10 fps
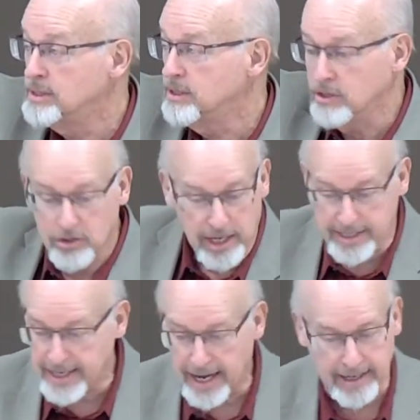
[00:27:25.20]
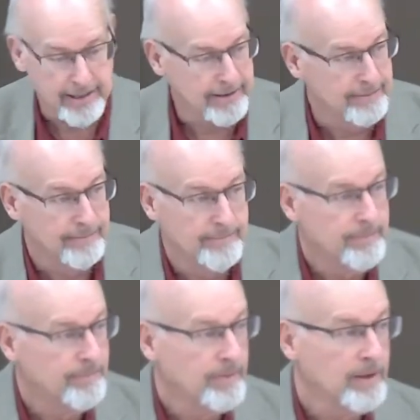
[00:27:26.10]
You got to die again.
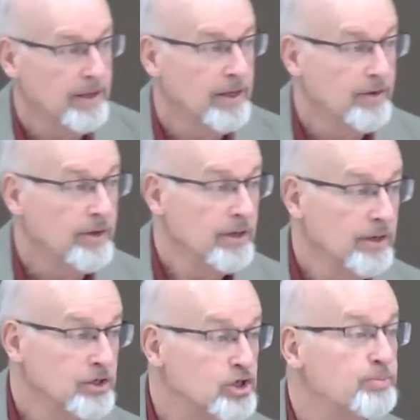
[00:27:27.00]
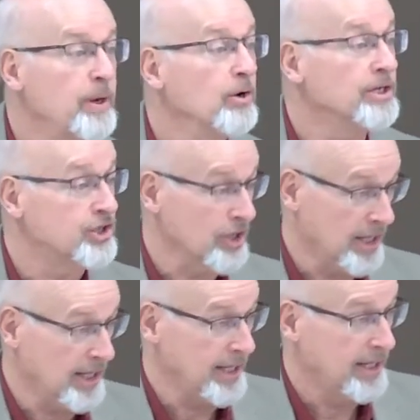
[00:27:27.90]

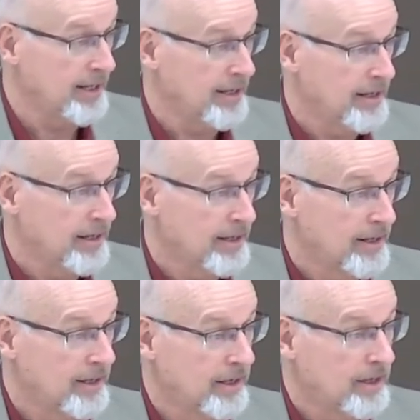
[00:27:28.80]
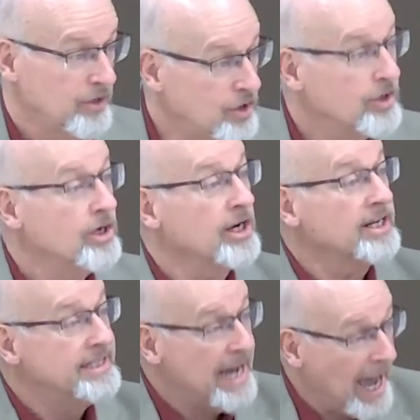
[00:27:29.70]
Spiritually. You're going to
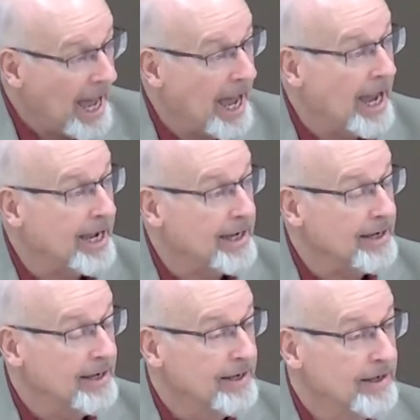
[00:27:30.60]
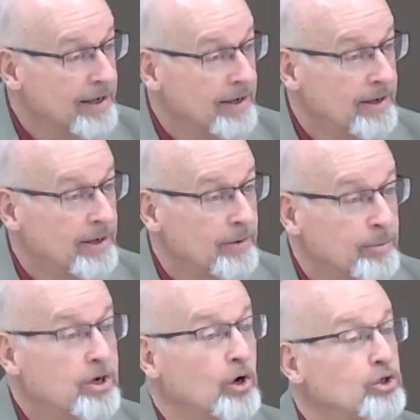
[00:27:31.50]
die
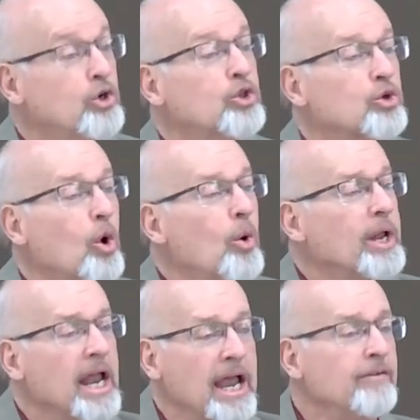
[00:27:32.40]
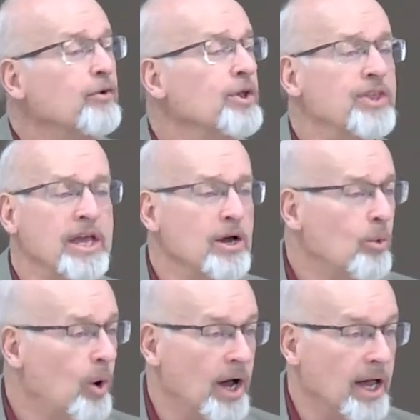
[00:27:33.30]
because you're throwing everything
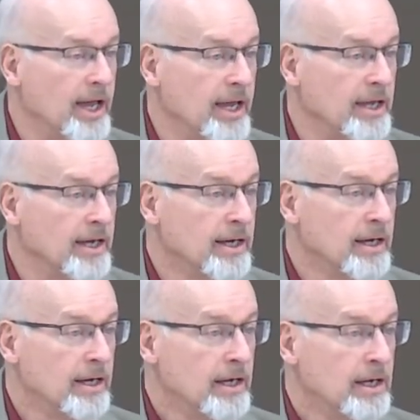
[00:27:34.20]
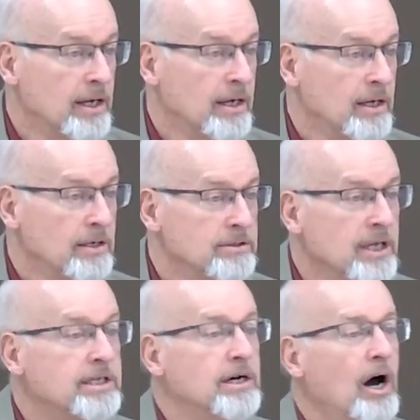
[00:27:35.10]
away
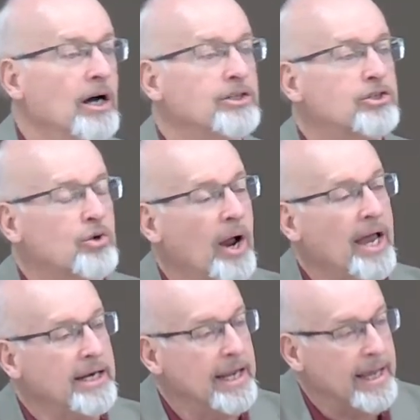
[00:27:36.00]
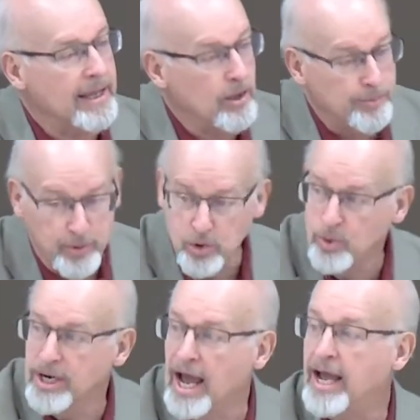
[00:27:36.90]
that God's trying to help you
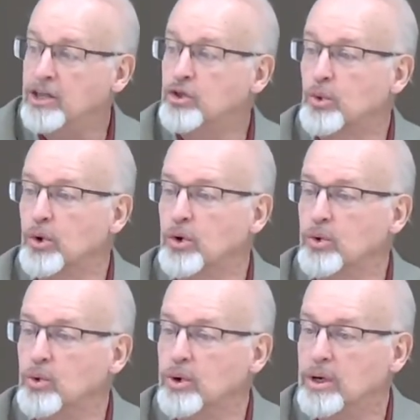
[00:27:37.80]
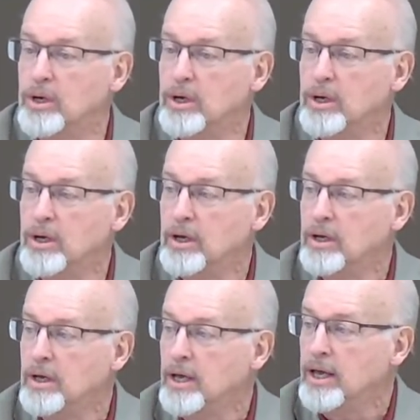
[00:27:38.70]
and I through.
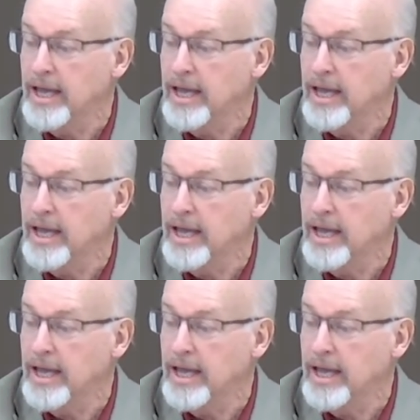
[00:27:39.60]
And